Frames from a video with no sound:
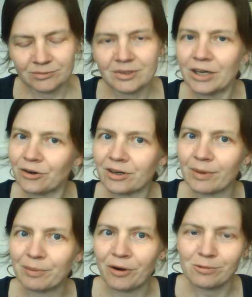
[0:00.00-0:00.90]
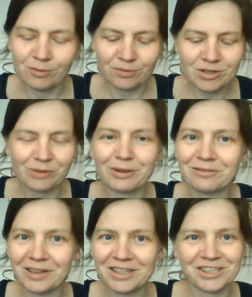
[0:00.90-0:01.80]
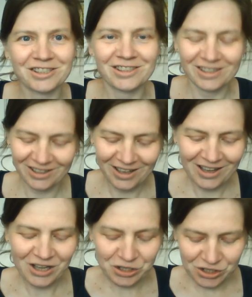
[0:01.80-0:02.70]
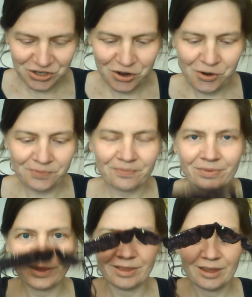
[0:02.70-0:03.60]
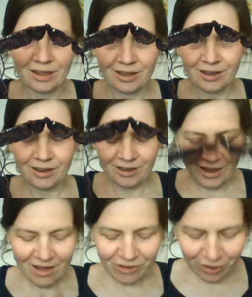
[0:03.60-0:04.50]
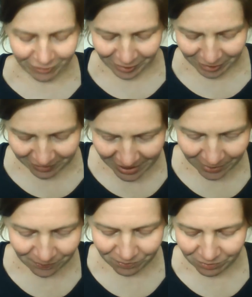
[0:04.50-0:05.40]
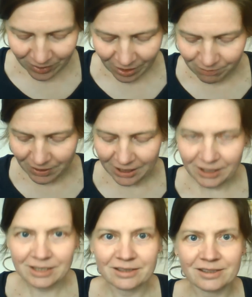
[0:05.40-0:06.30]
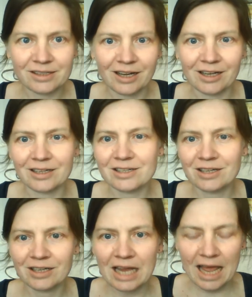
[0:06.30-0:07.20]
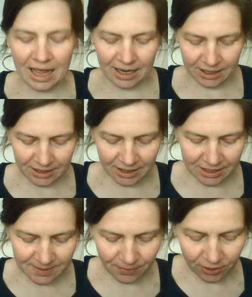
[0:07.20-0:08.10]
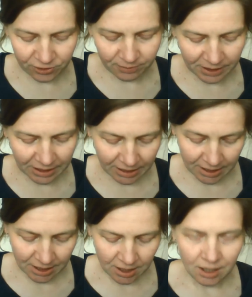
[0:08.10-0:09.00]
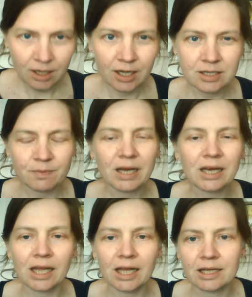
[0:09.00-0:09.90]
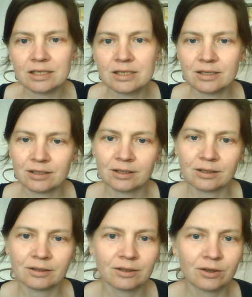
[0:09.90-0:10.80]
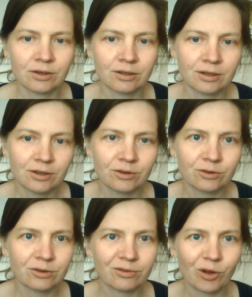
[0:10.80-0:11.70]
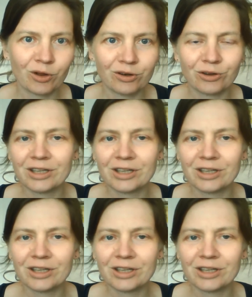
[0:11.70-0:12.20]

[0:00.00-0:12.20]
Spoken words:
they're not going to be problems, they'll be features. So haven't got very far, but it's a start, and it's my least sort of, not that